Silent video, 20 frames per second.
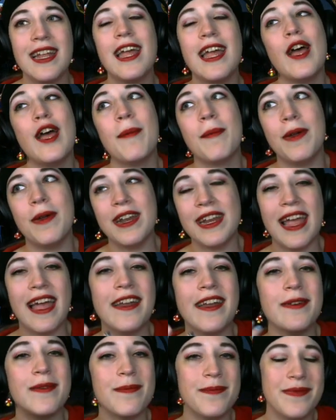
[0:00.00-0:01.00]
But
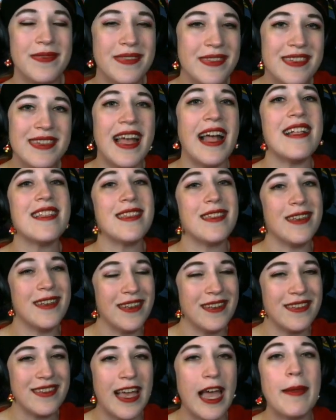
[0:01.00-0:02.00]
again, that's
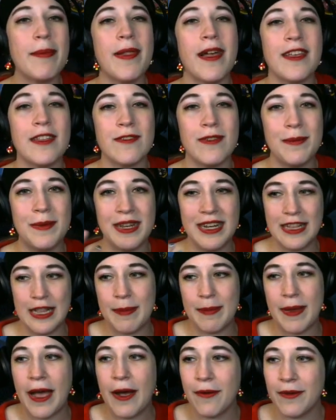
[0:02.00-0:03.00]
a time loss from getting the
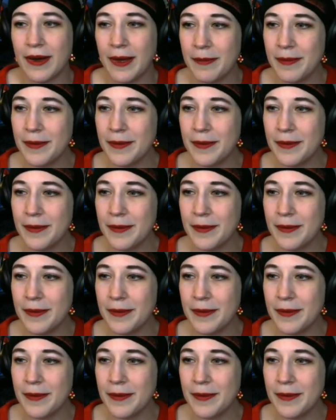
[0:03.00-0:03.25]
power up.